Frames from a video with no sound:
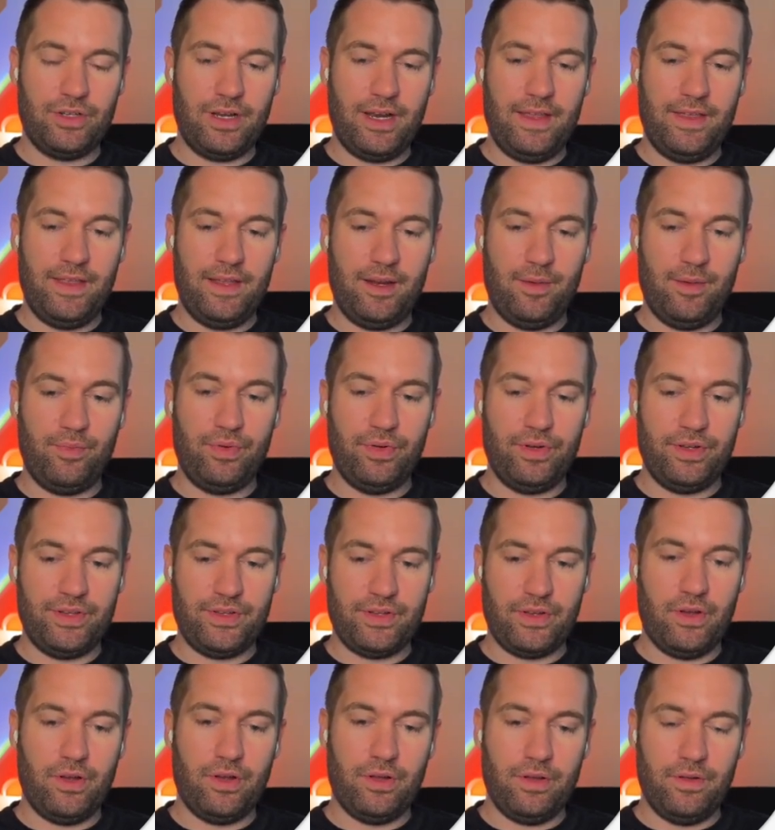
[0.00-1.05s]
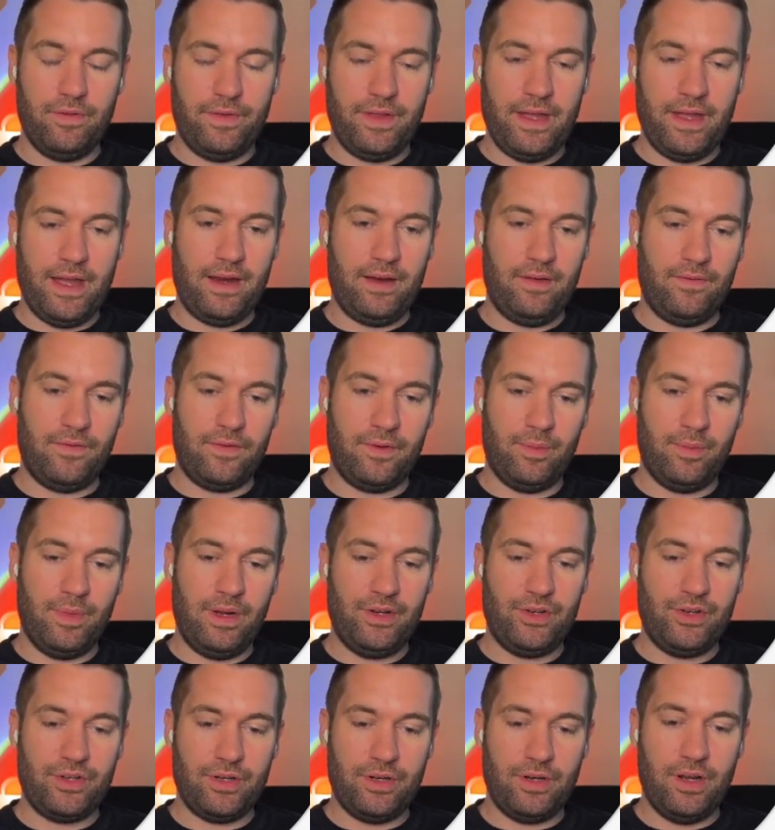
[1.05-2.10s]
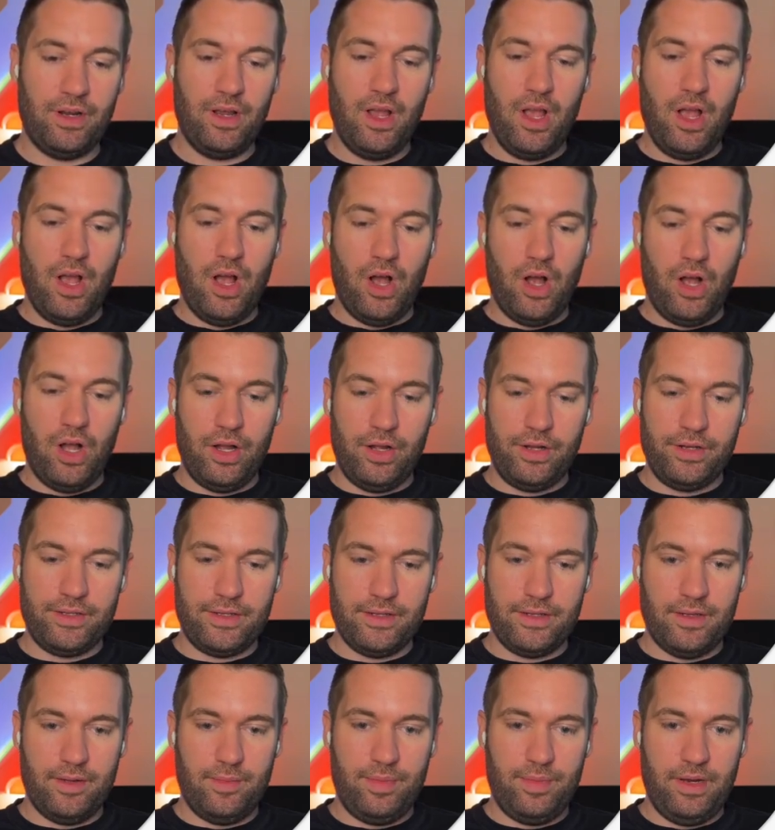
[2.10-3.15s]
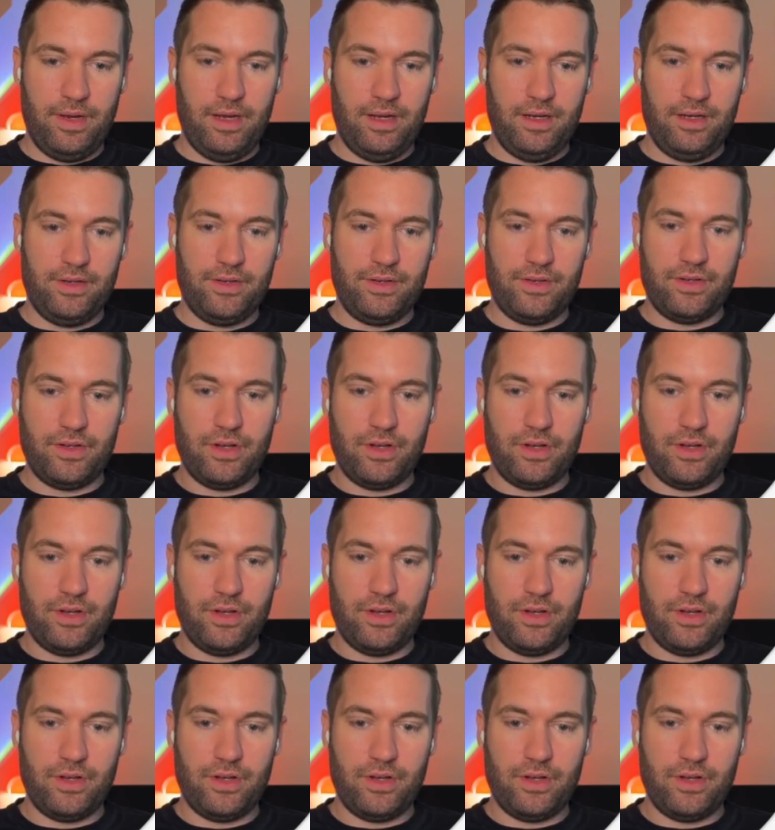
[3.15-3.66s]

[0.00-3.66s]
and then it puts all of that information onto the page.